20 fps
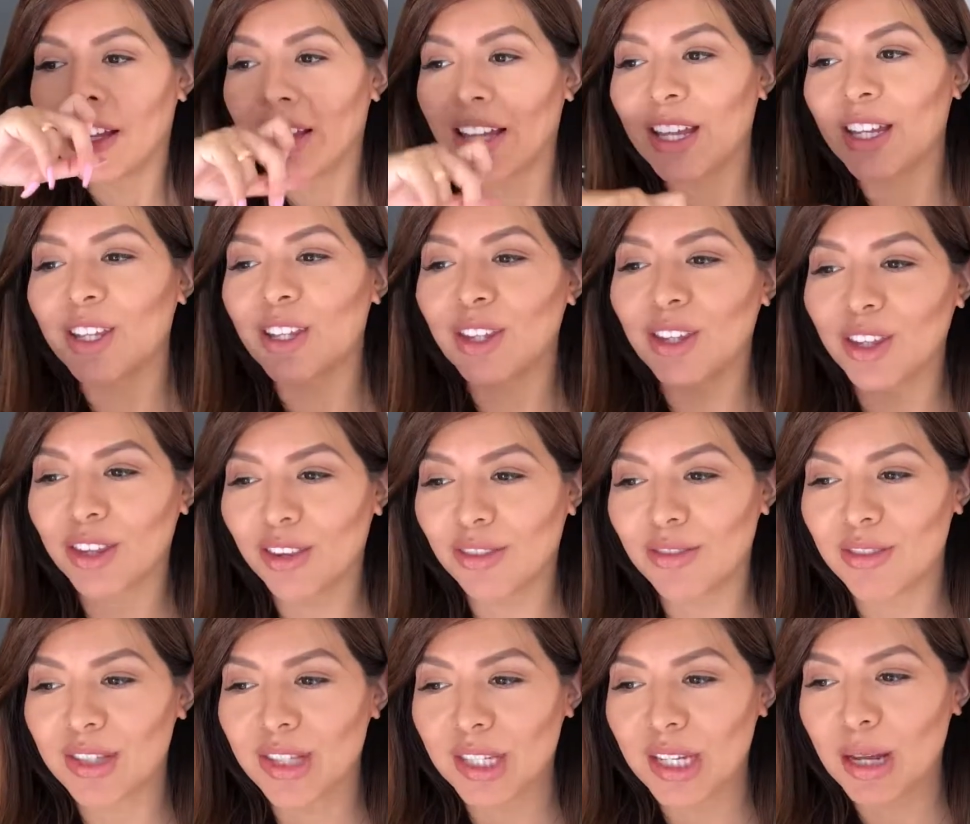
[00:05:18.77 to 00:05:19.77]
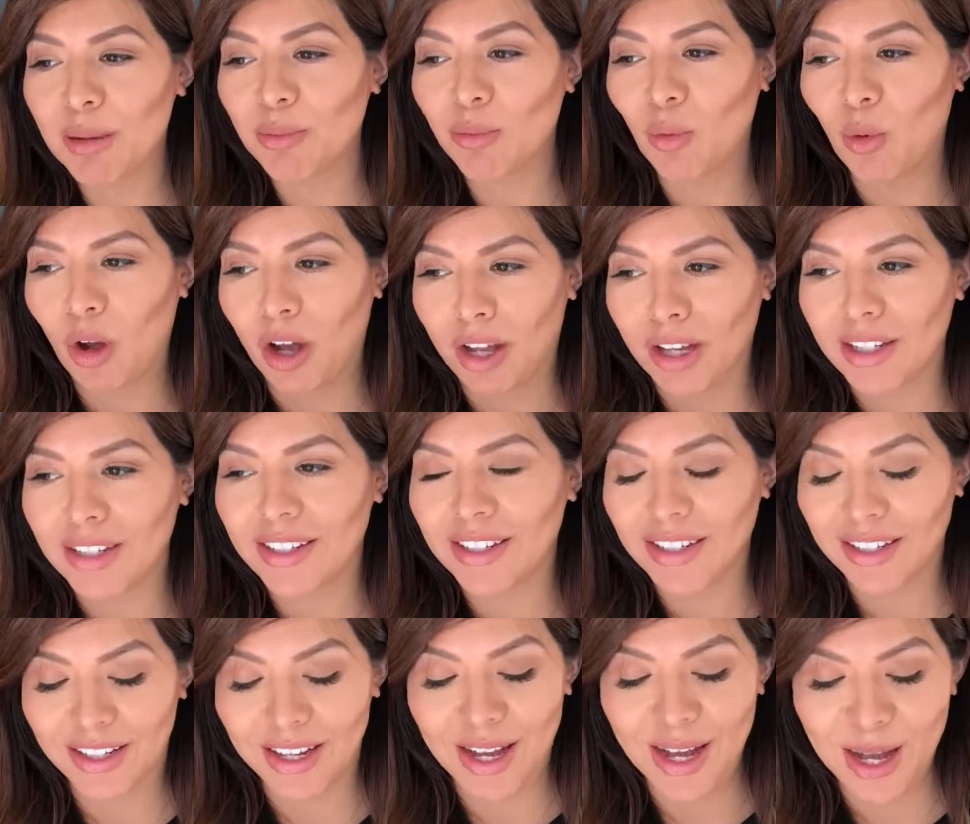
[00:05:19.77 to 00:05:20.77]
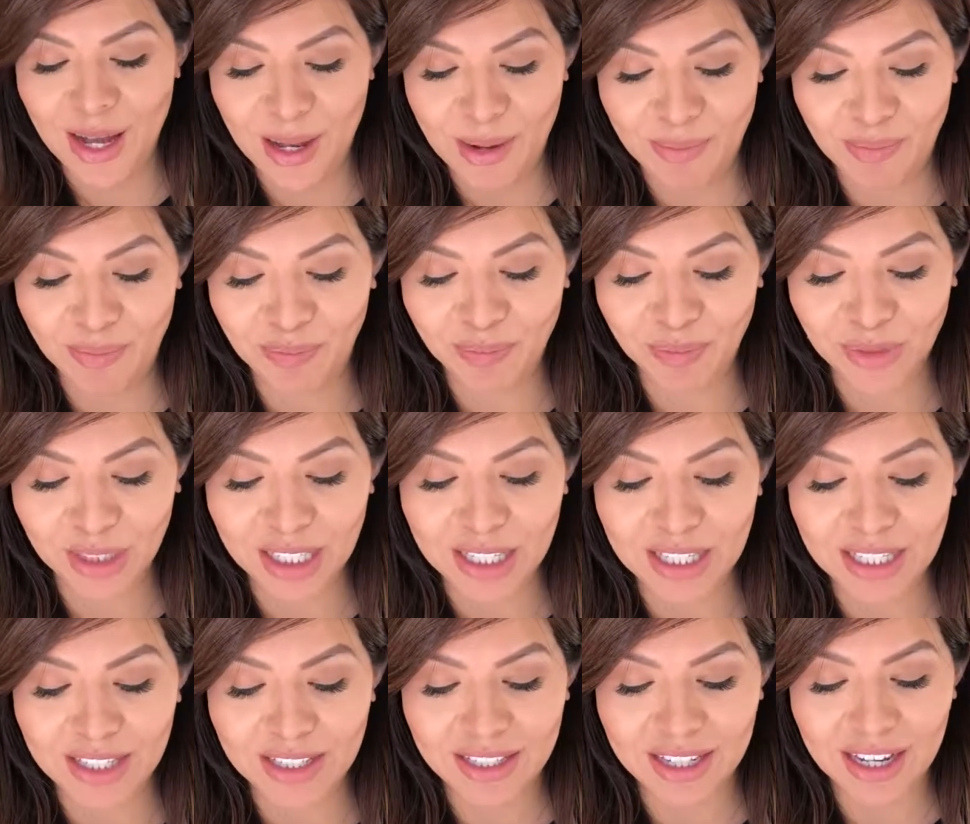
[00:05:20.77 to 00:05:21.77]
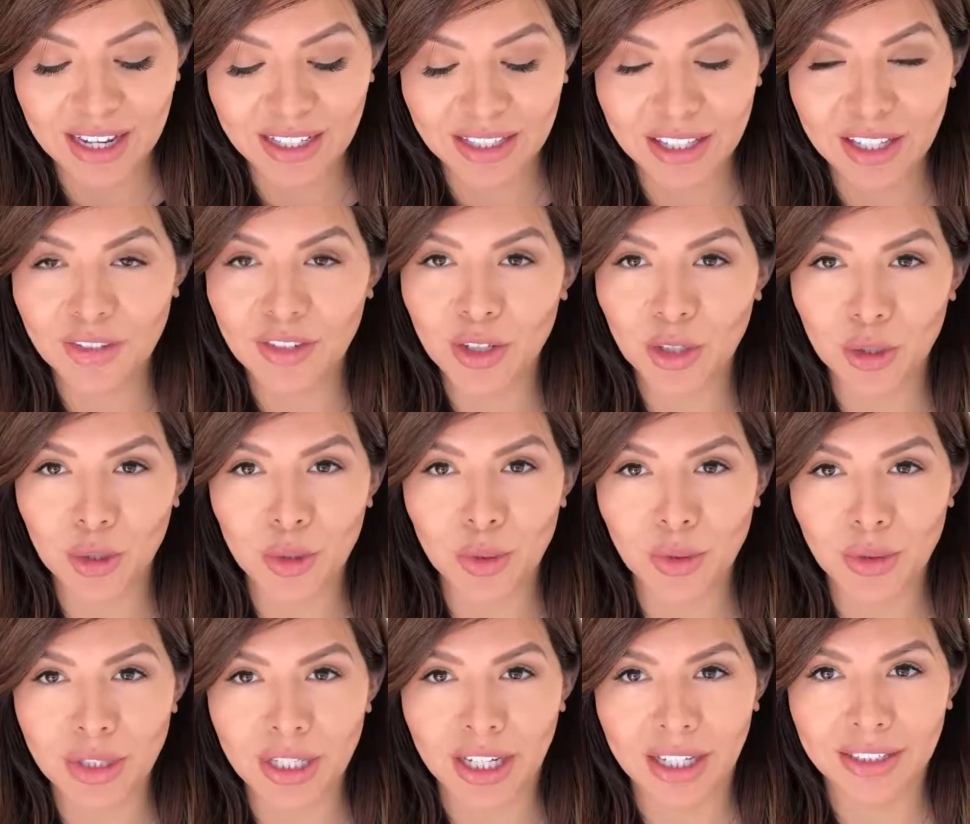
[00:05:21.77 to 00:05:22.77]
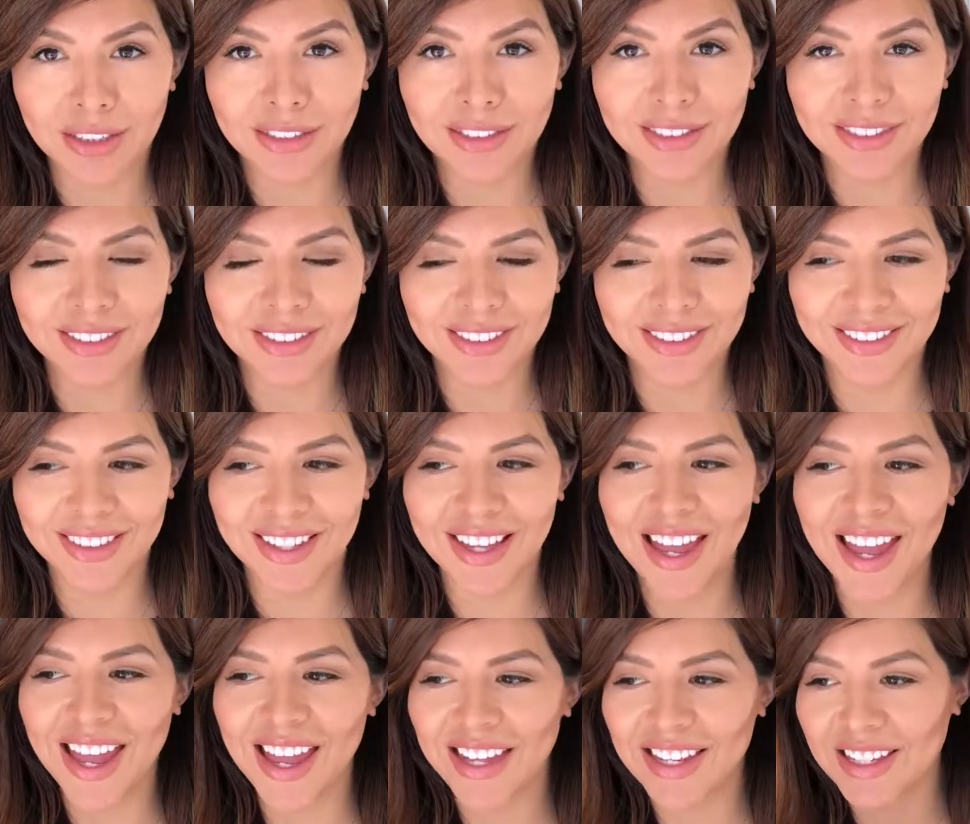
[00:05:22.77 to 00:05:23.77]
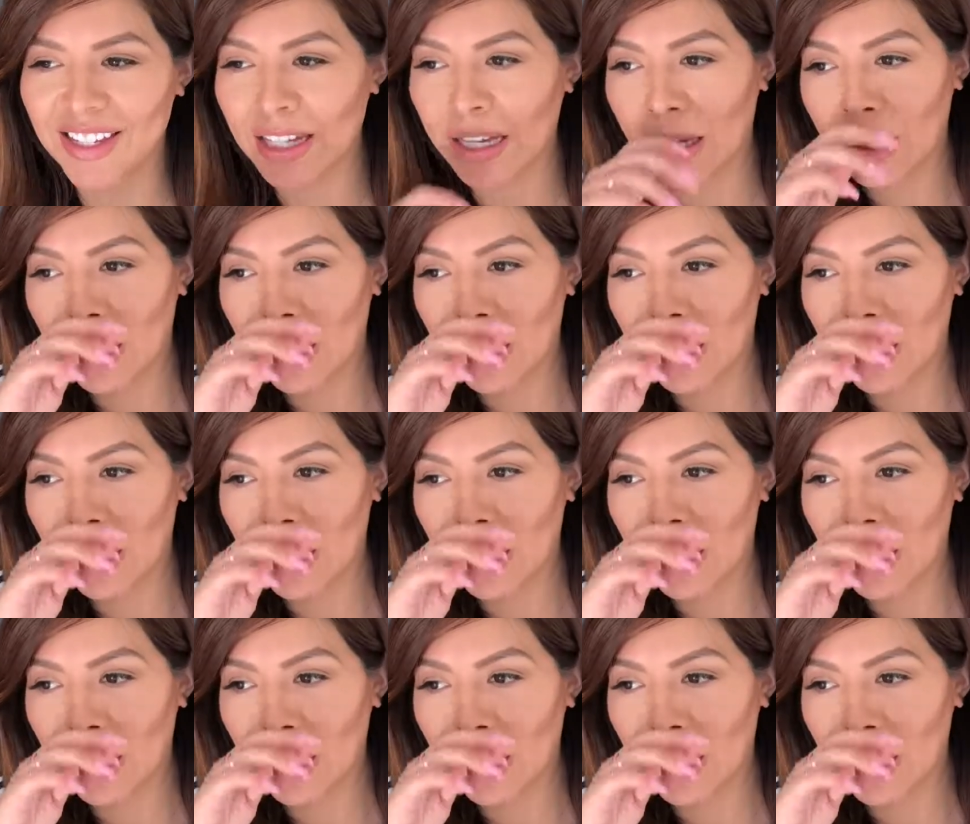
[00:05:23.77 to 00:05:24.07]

like step one is give it a cool title. And